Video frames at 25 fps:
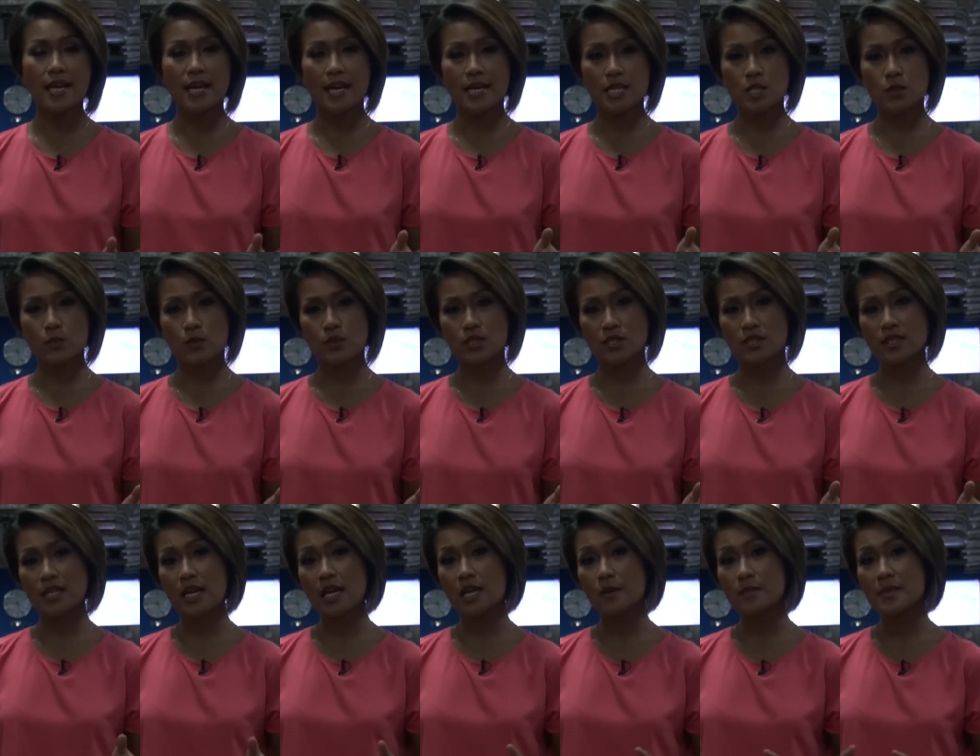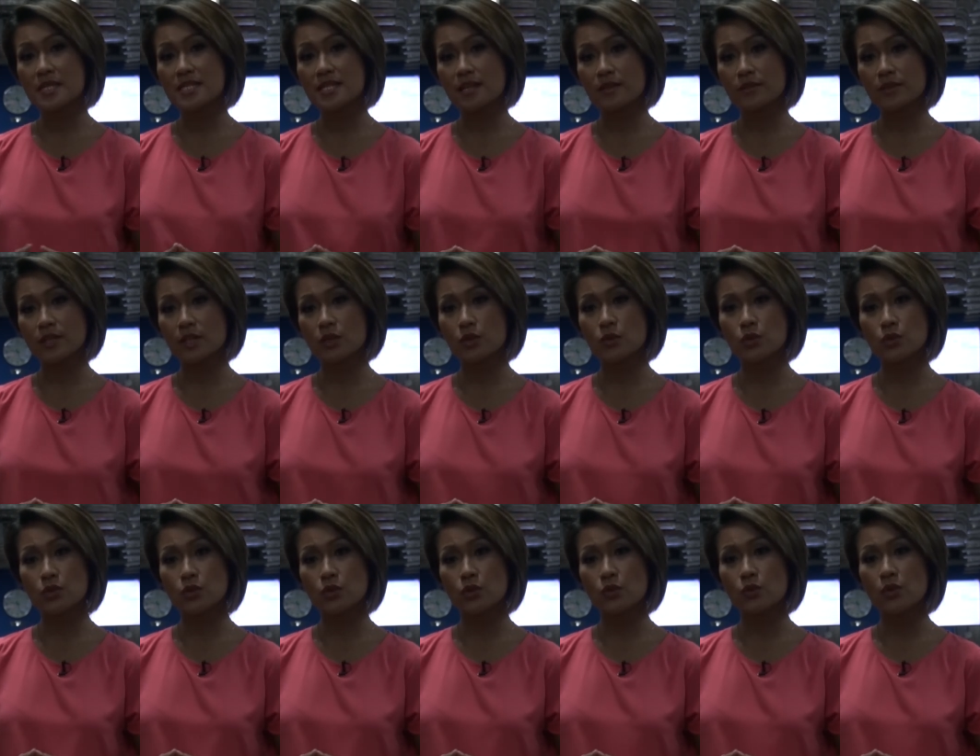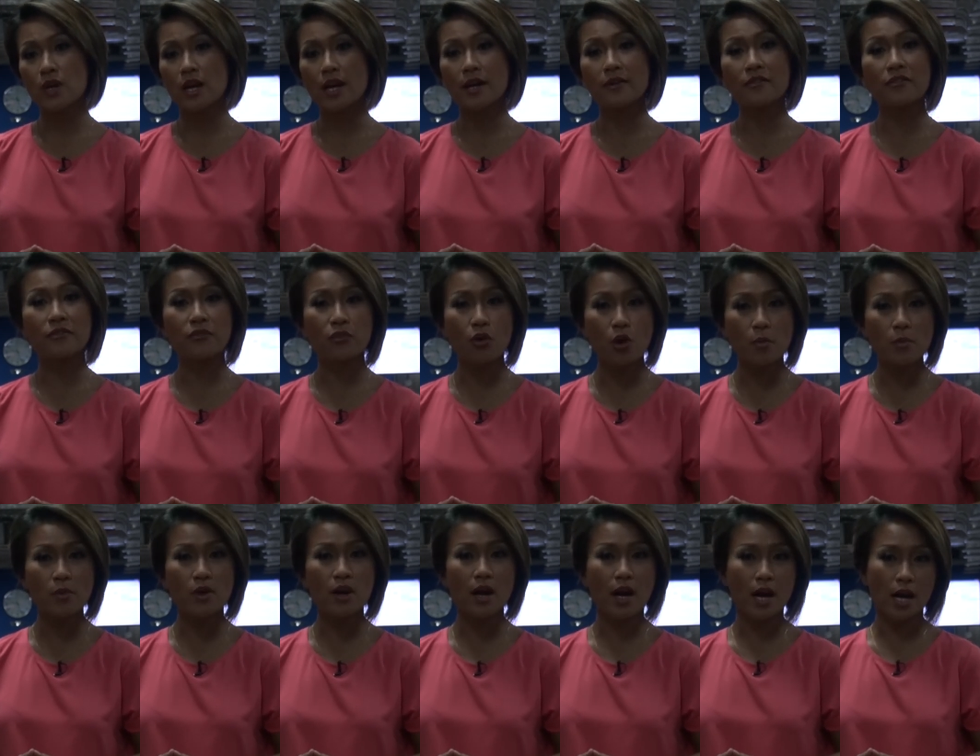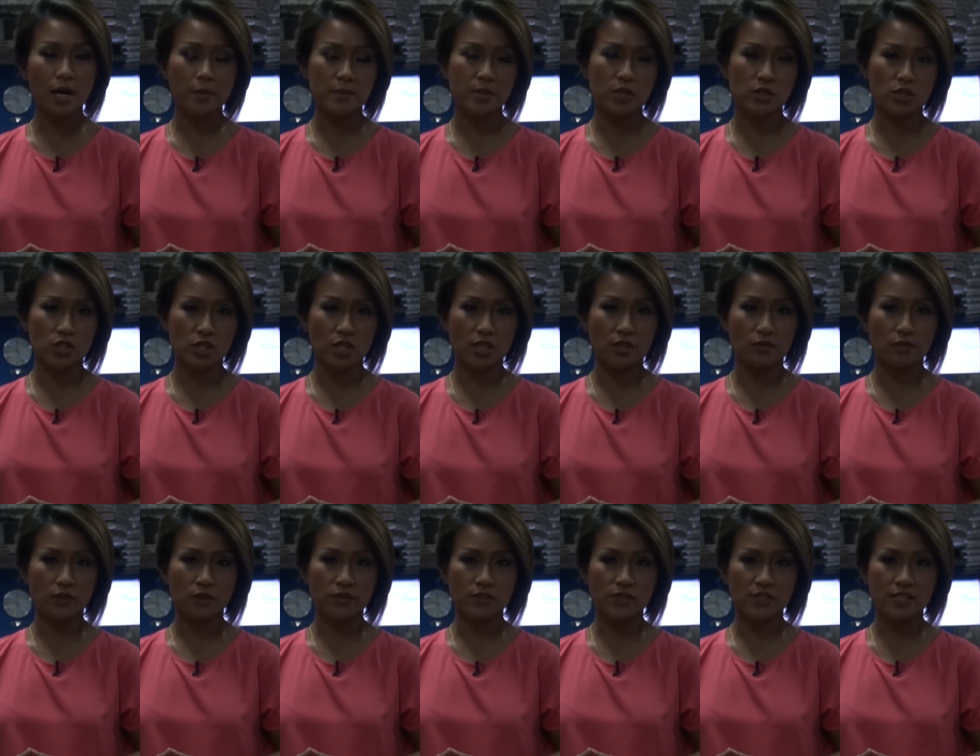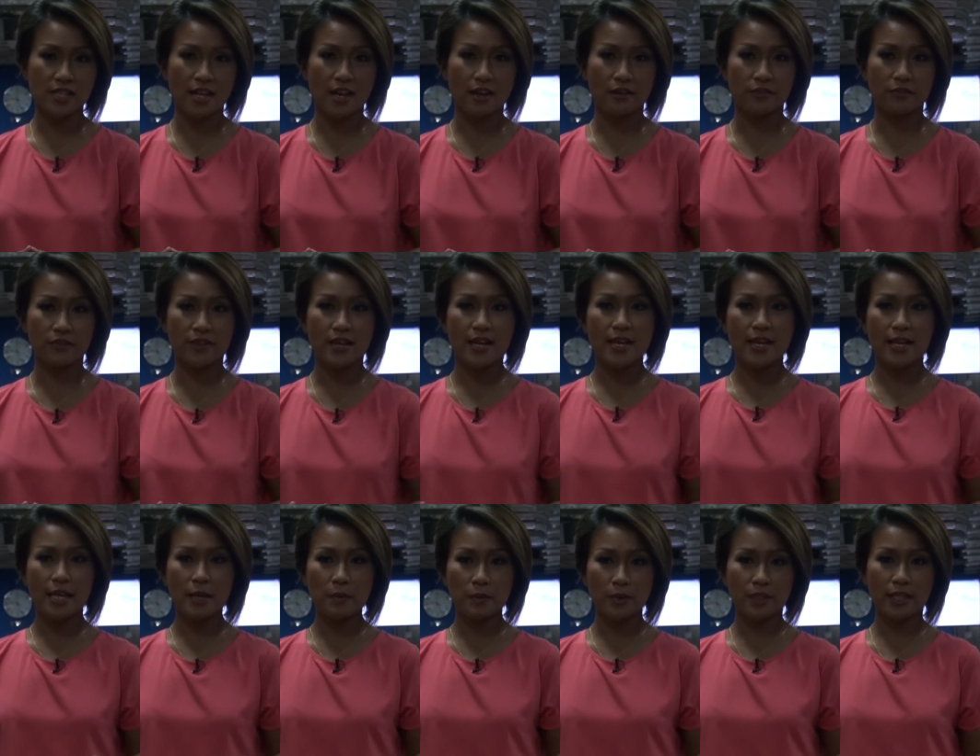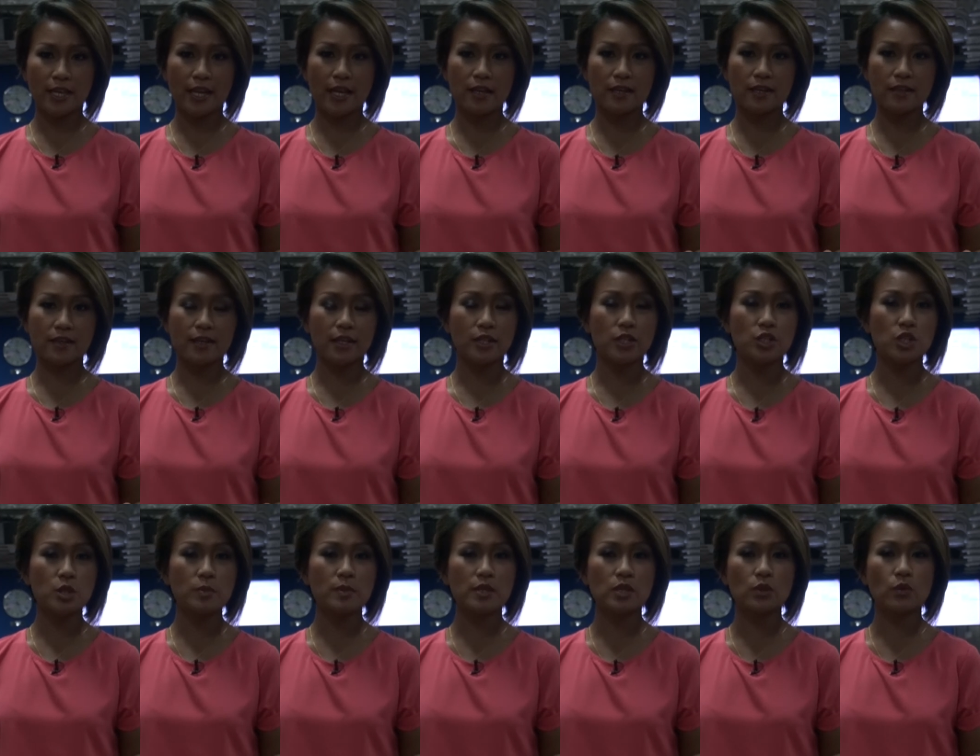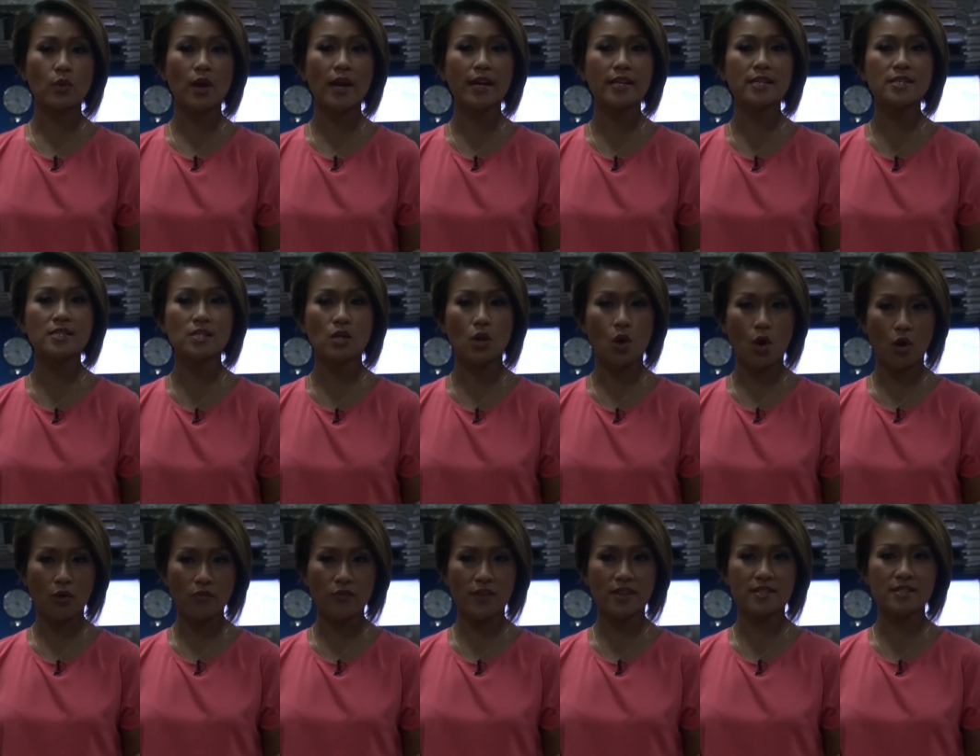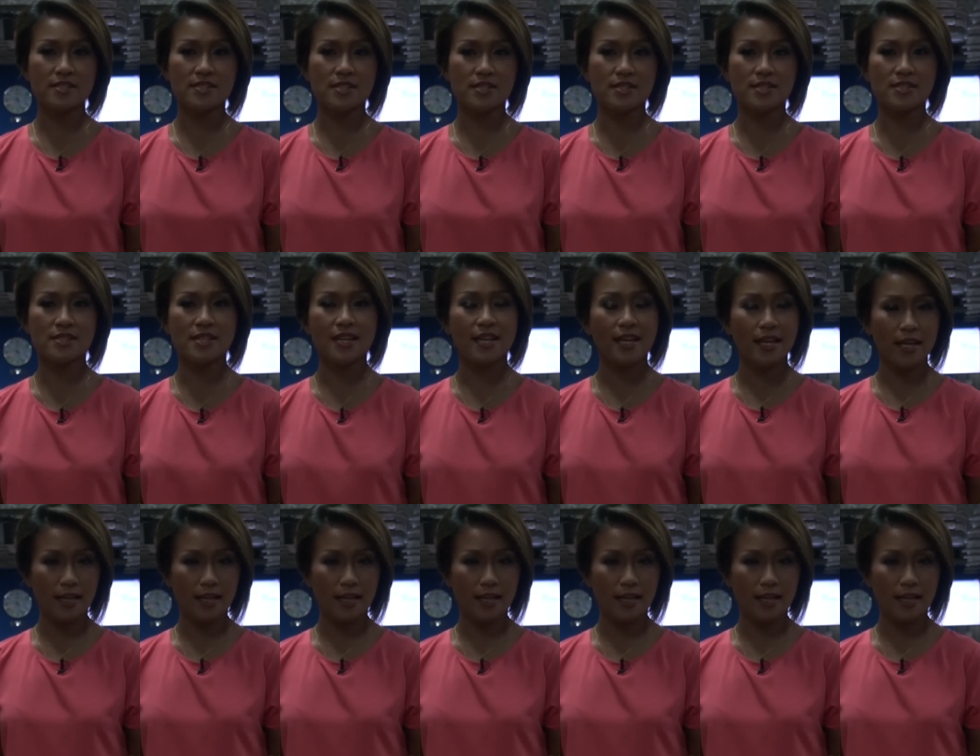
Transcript: as was Ryamizard Ryacudu, a former army chief of staff implicated in human rights offenses